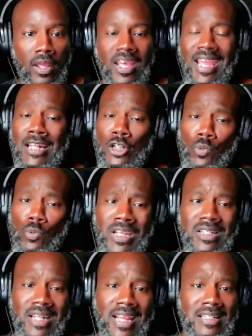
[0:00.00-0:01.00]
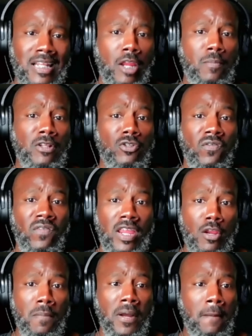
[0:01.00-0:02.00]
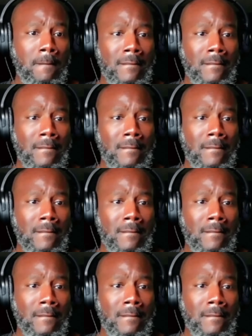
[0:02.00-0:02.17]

in swing states like Pennsylvania, but